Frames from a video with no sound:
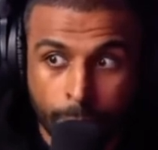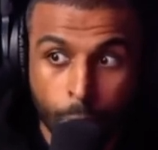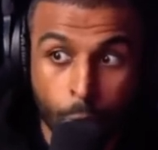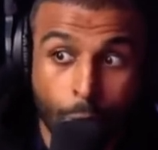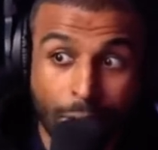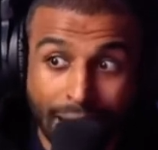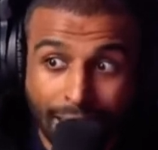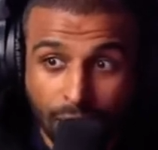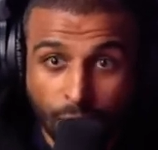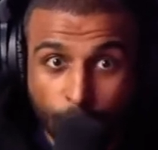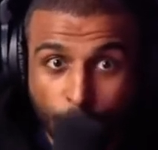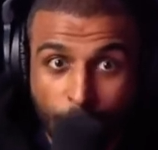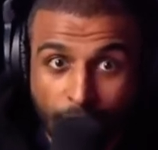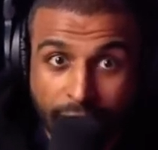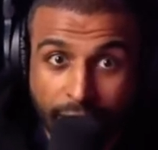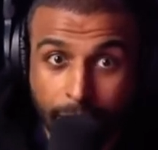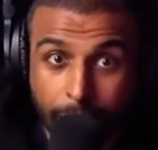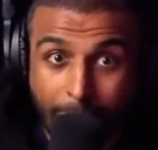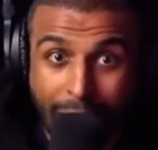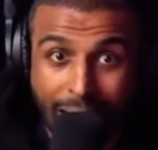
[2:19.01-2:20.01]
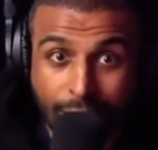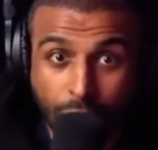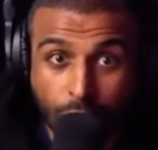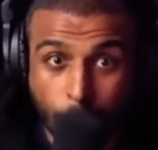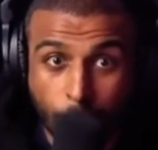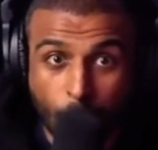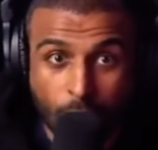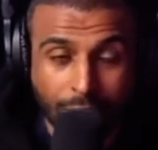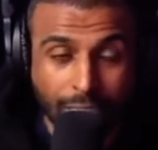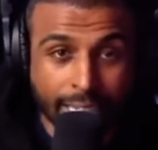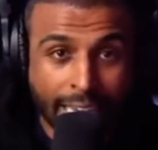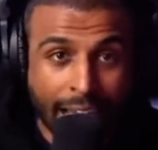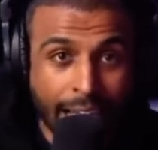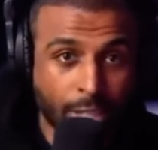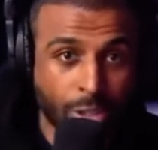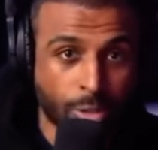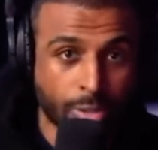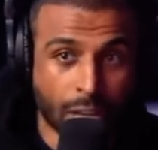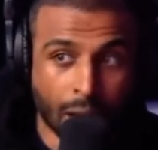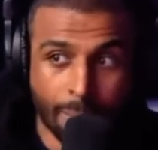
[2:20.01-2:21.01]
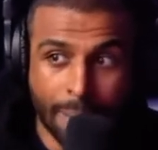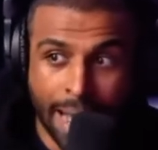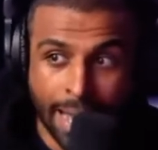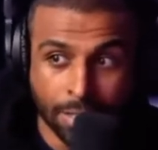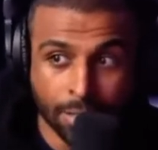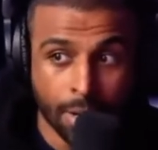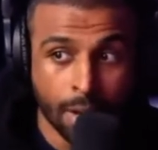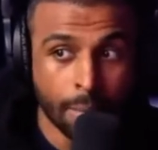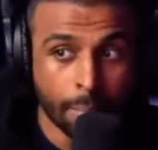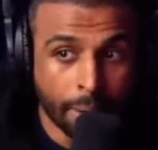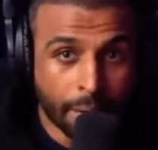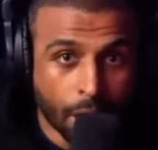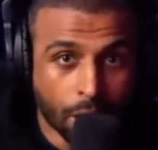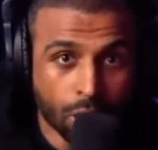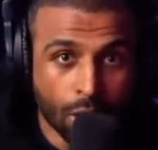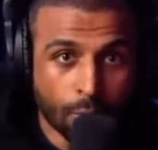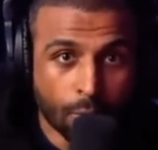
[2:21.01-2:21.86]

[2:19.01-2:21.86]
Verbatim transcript: you got the fucking master ball to catch her dumbass. Because you've